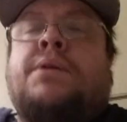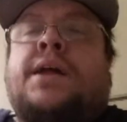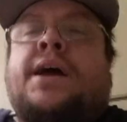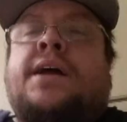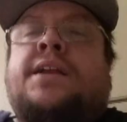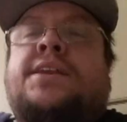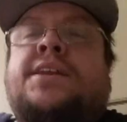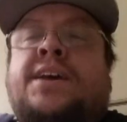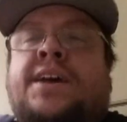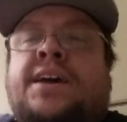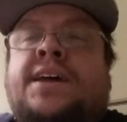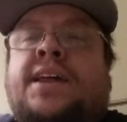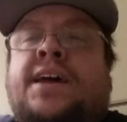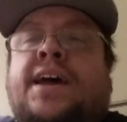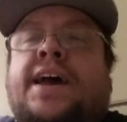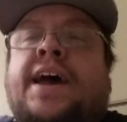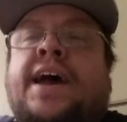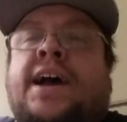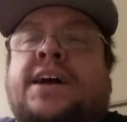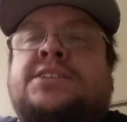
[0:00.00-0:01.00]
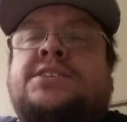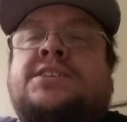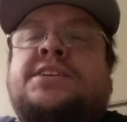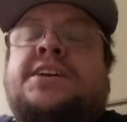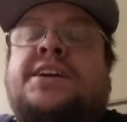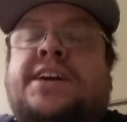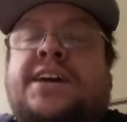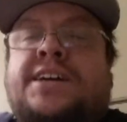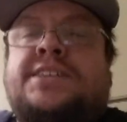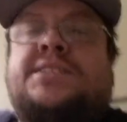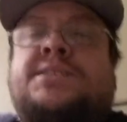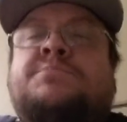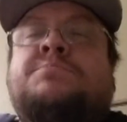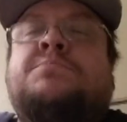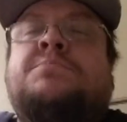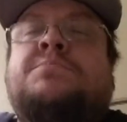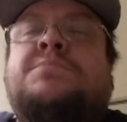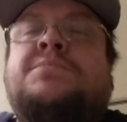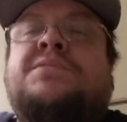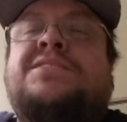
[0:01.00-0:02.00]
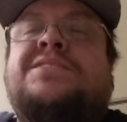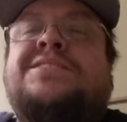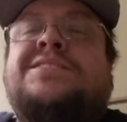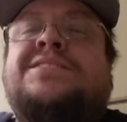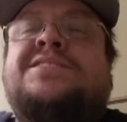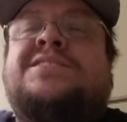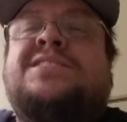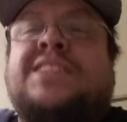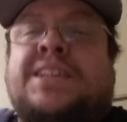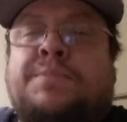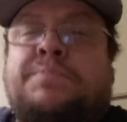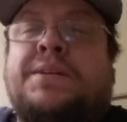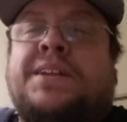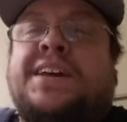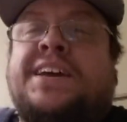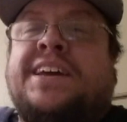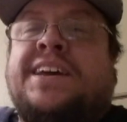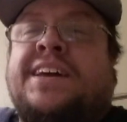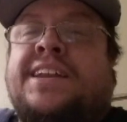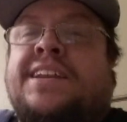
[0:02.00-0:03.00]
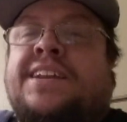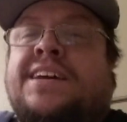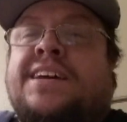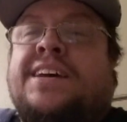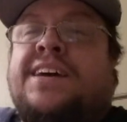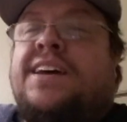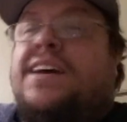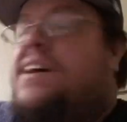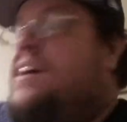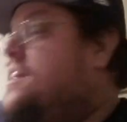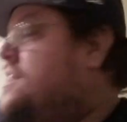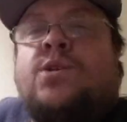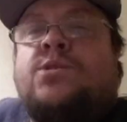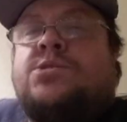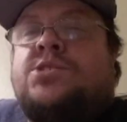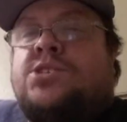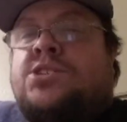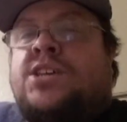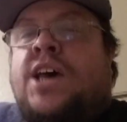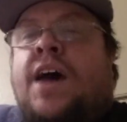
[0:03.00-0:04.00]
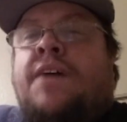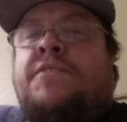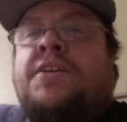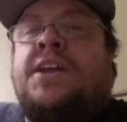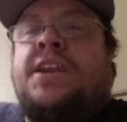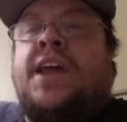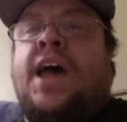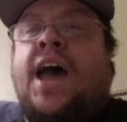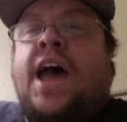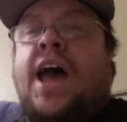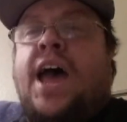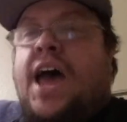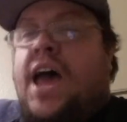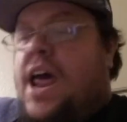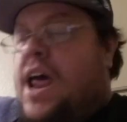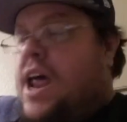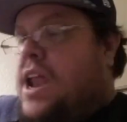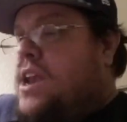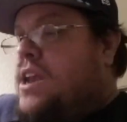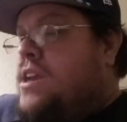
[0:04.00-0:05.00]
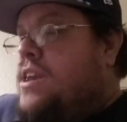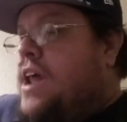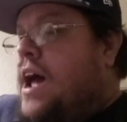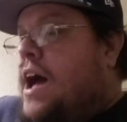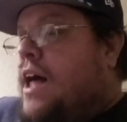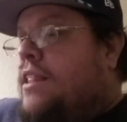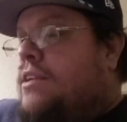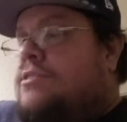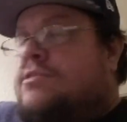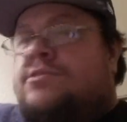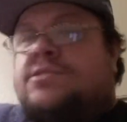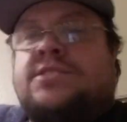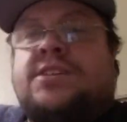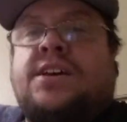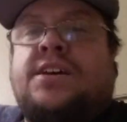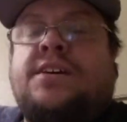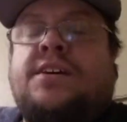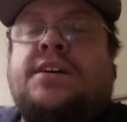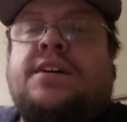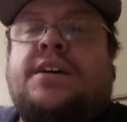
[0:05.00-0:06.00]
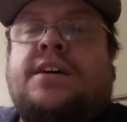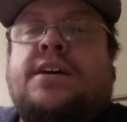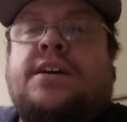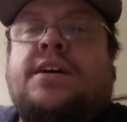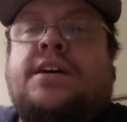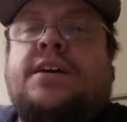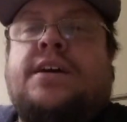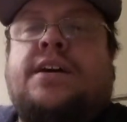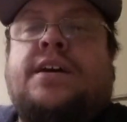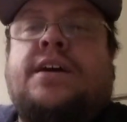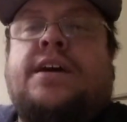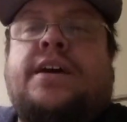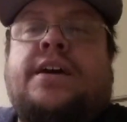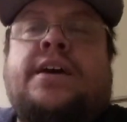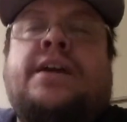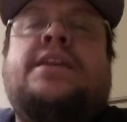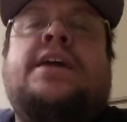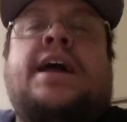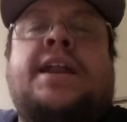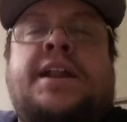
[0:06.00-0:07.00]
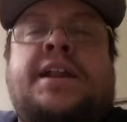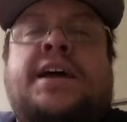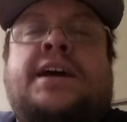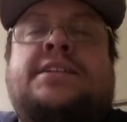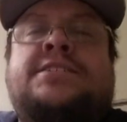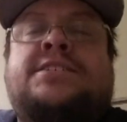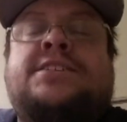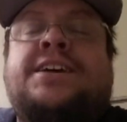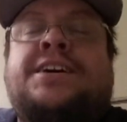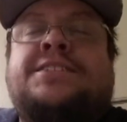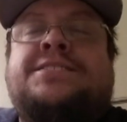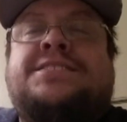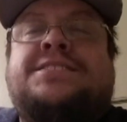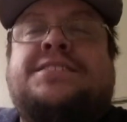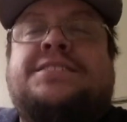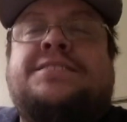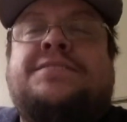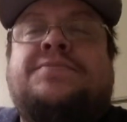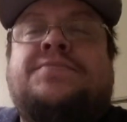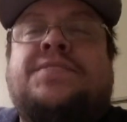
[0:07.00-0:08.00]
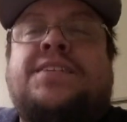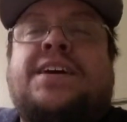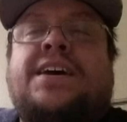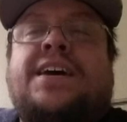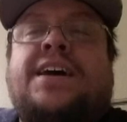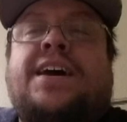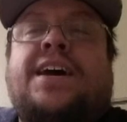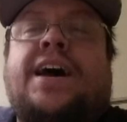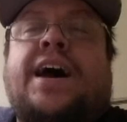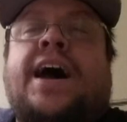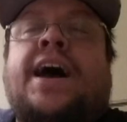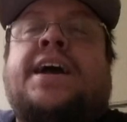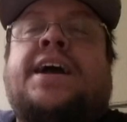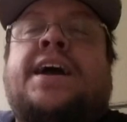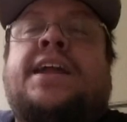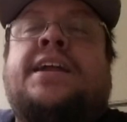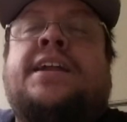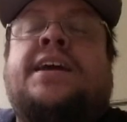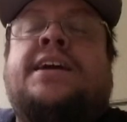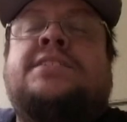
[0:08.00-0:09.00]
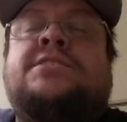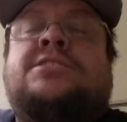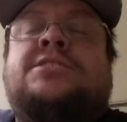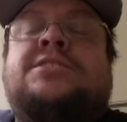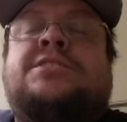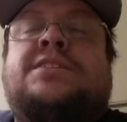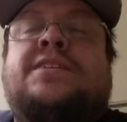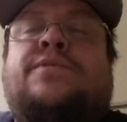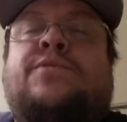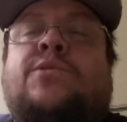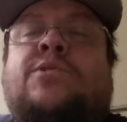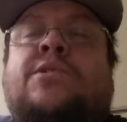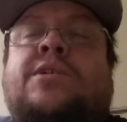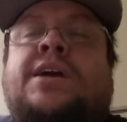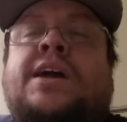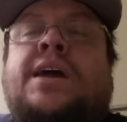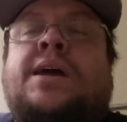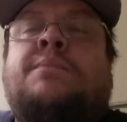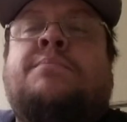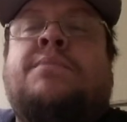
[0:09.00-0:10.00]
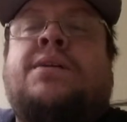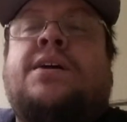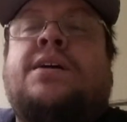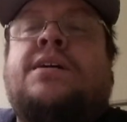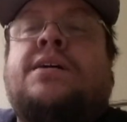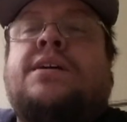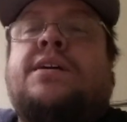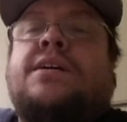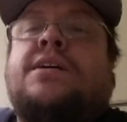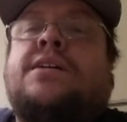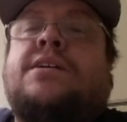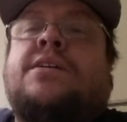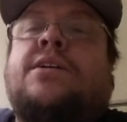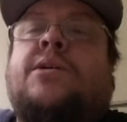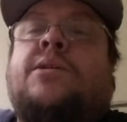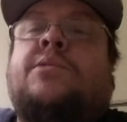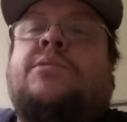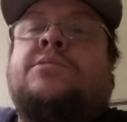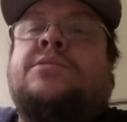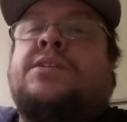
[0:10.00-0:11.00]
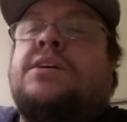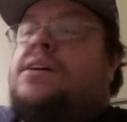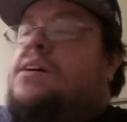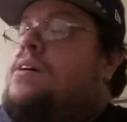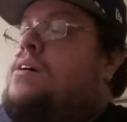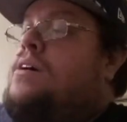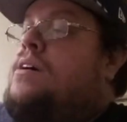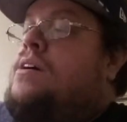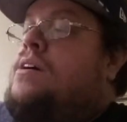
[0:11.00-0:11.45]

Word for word: But I did actually catch him slipping again for $7.99. I got an N64 game called